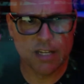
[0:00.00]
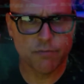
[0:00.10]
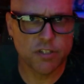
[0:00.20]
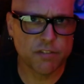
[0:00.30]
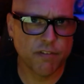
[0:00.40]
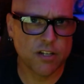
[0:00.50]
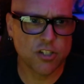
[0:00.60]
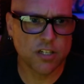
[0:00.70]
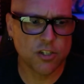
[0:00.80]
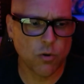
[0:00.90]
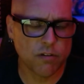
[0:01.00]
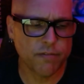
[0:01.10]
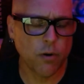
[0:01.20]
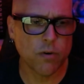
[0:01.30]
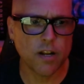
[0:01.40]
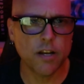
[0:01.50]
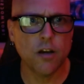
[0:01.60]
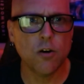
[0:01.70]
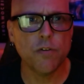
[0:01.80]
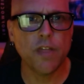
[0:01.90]
for this franchise going forward. I
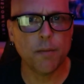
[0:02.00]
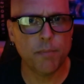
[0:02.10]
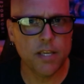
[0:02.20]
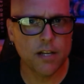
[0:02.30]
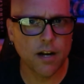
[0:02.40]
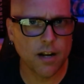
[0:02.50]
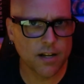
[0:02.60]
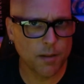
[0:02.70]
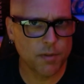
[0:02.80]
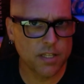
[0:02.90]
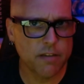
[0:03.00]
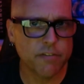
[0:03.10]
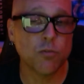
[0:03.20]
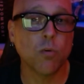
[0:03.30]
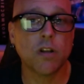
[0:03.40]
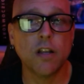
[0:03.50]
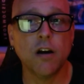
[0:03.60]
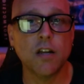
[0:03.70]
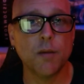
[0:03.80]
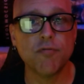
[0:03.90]
know that Peacock, I believe, is working
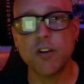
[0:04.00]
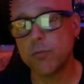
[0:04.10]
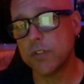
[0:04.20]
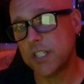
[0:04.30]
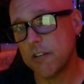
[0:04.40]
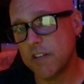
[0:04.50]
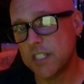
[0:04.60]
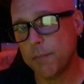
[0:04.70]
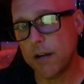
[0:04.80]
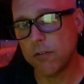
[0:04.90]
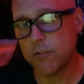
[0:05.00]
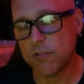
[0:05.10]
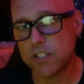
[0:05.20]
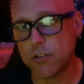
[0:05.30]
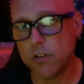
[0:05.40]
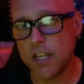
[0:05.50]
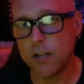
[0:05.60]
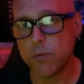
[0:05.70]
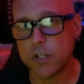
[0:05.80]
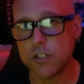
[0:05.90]
on a prequel series about Crystal
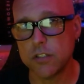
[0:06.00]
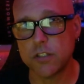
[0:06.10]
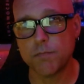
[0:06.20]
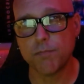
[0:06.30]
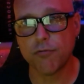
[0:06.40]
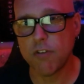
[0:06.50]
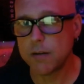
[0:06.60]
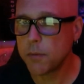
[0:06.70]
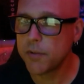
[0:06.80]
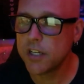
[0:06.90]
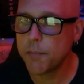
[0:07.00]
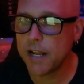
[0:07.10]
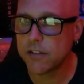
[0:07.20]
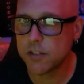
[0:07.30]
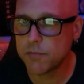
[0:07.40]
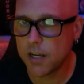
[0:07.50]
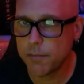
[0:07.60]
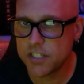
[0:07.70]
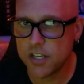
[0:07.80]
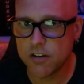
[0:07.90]
Lake, which is probably going to be out sometime
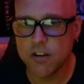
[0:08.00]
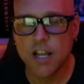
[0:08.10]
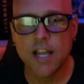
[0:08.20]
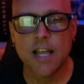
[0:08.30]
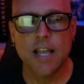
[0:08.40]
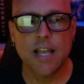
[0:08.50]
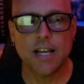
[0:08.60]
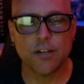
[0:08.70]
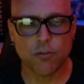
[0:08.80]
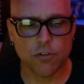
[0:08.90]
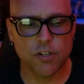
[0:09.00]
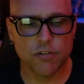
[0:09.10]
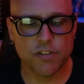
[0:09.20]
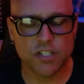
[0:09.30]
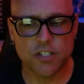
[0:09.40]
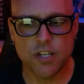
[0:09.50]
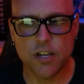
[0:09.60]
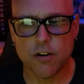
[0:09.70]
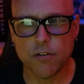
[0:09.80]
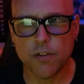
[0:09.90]
this year. And earlier this
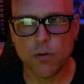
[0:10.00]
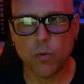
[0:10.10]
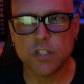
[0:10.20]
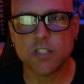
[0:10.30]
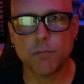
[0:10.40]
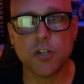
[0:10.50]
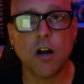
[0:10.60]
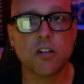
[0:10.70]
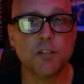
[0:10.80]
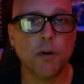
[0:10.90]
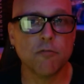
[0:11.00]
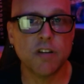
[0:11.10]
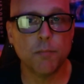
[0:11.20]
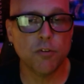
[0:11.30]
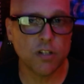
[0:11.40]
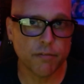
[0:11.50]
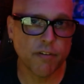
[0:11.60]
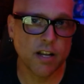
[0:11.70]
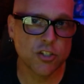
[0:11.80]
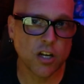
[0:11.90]
year, there was some talks about rebooting the
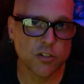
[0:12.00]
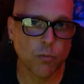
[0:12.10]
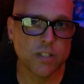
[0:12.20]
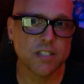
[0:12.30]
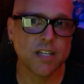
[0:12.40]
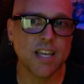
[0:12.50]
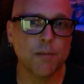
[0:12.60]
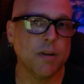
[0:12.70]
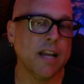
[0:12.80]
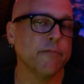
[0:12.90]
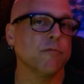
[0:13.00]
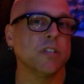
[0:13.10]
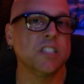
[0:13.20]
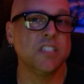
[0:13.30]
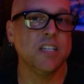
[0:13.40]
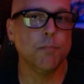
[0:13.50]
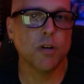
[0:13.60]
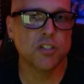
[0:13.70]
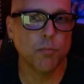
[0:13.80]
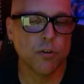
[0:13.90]
franchise once again, but I haven't really seen
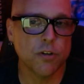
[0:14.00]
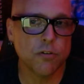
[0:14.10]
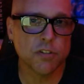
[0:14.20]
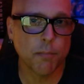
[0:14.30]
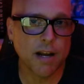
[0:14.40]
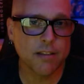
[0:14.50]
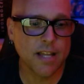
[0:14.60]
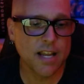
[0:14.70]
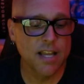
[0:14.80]
much more news about that.